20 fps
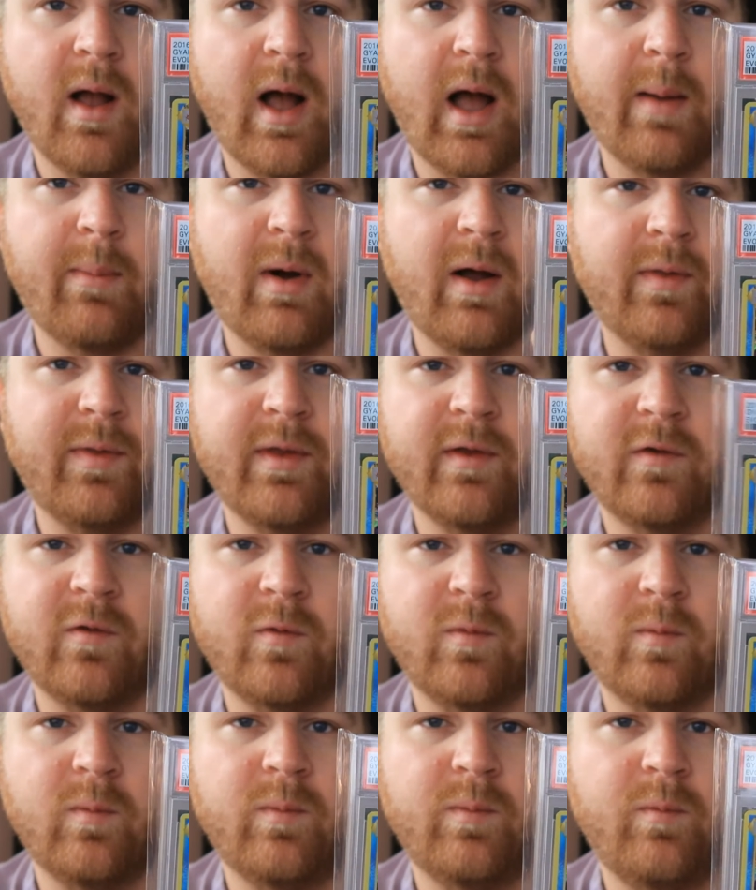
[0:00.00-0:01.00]
I bought this
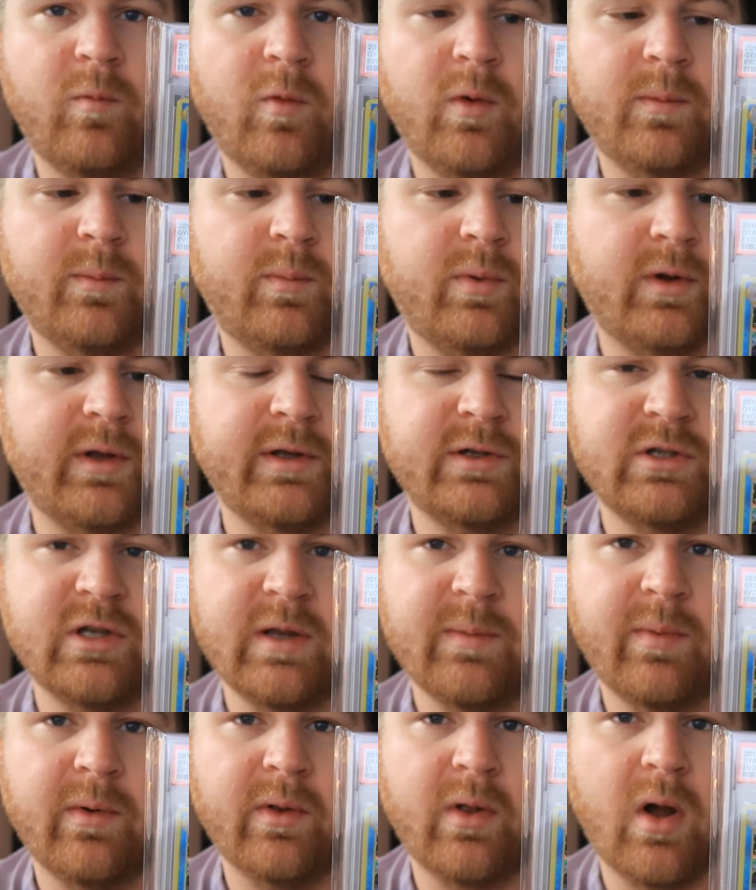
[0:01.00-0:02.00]
one pretty
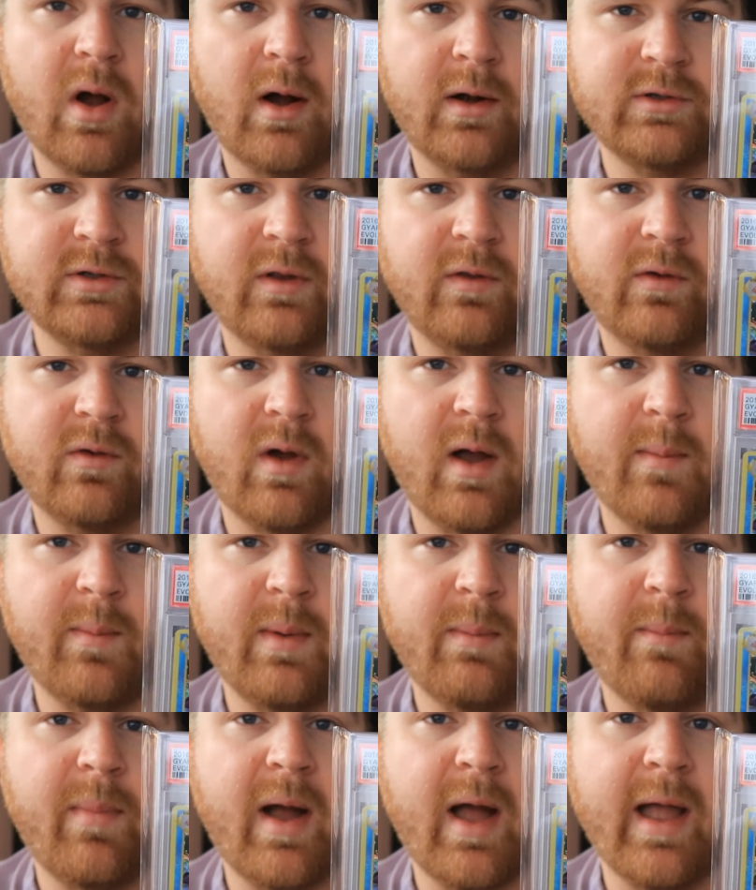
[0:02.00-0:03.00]
cheap on auction, so I've
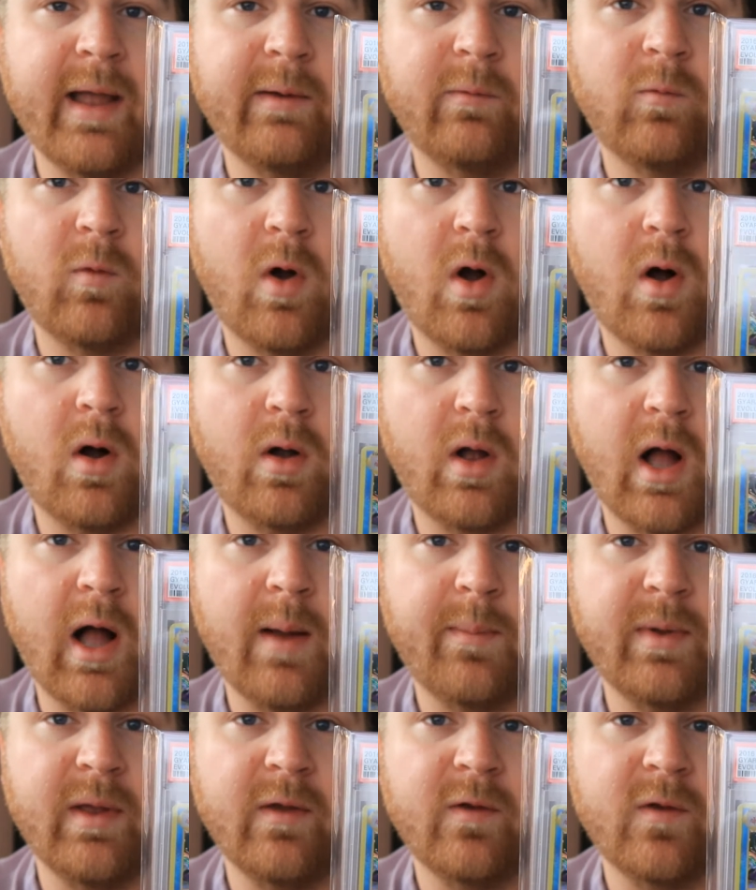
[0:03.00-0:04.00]
been buying raw
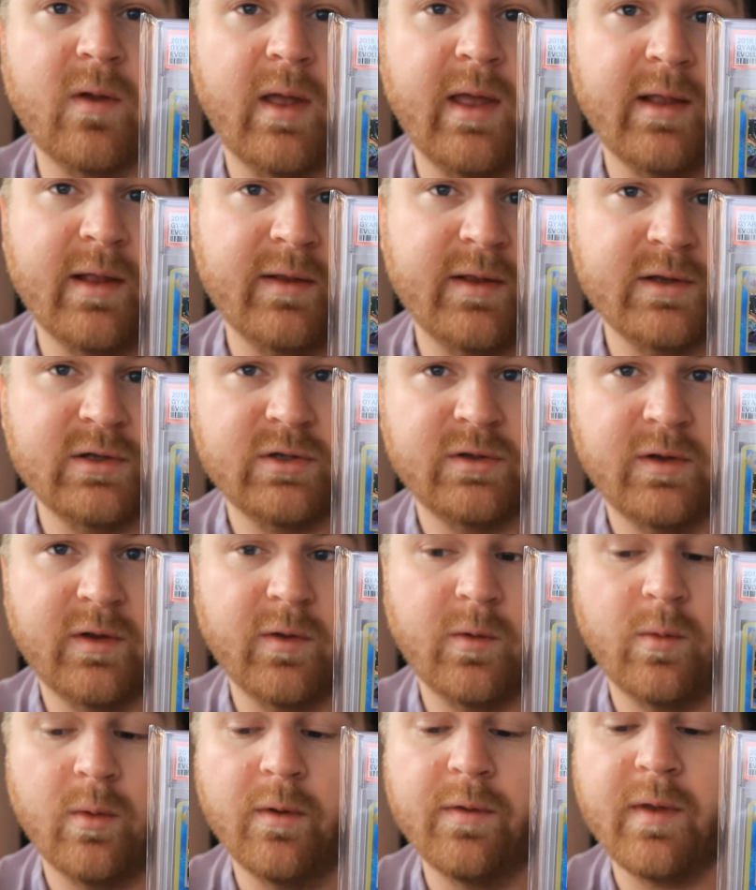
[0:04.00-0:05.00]
copies in addition to
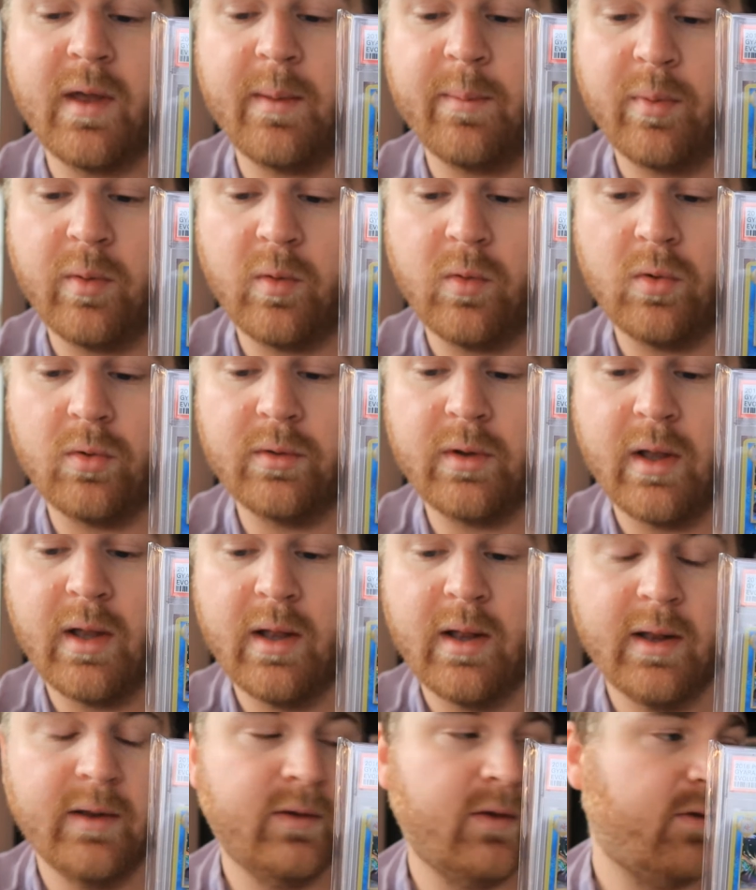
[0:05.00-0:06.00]
the ones I pulled
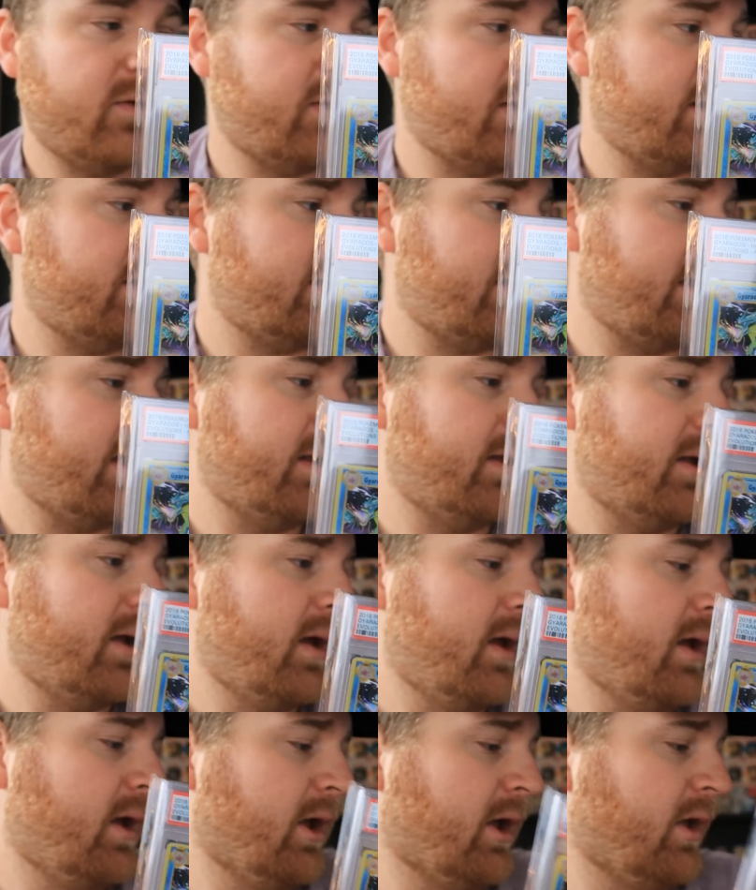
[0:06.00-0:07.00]
to send in.
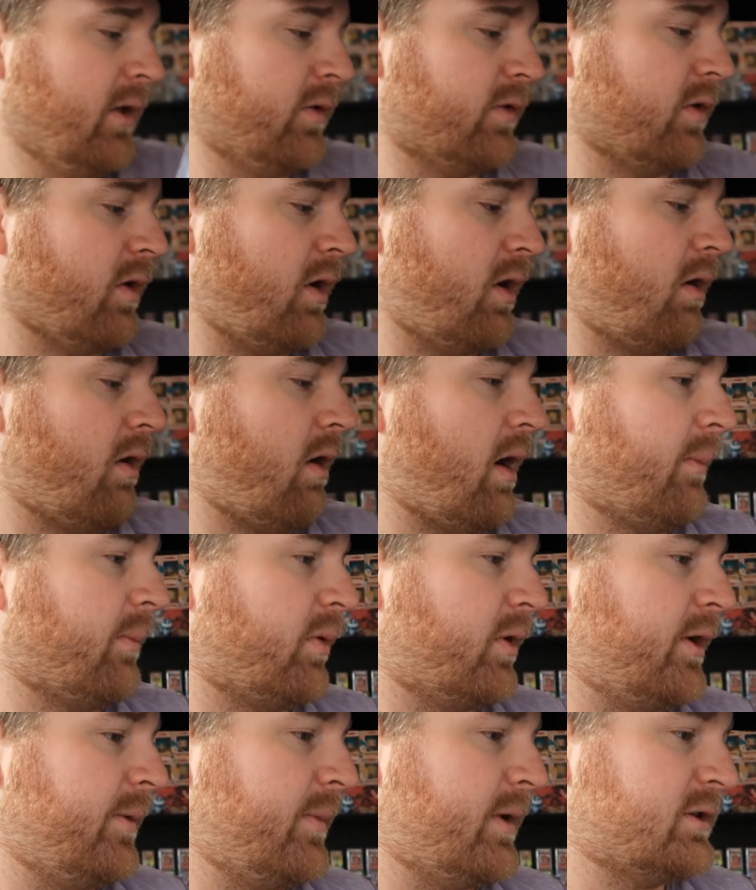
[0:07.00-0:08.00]
So I'm
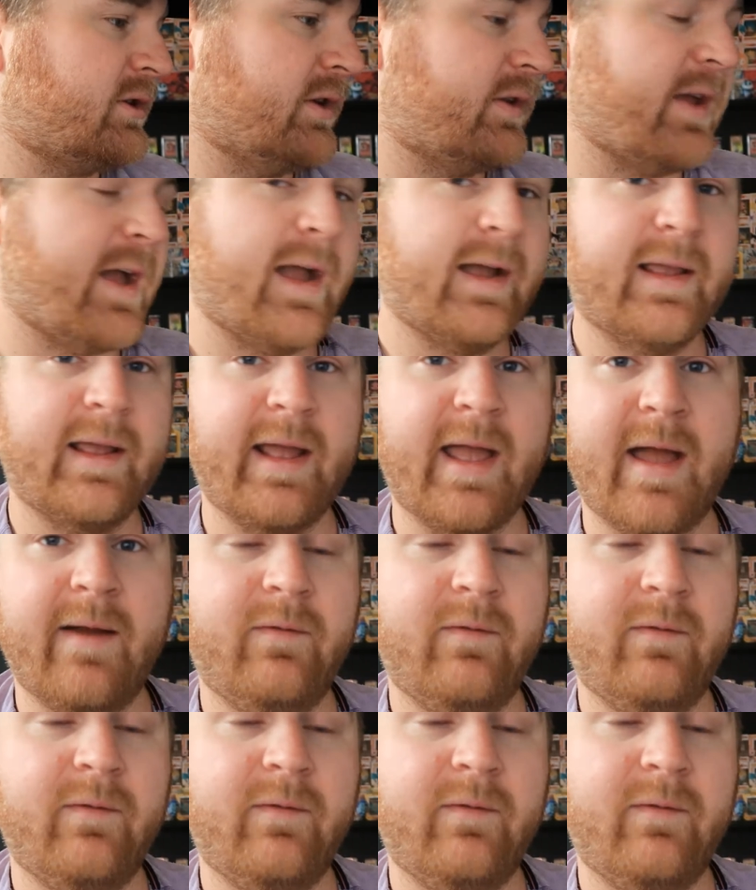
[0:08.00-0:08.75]
pretty much attacking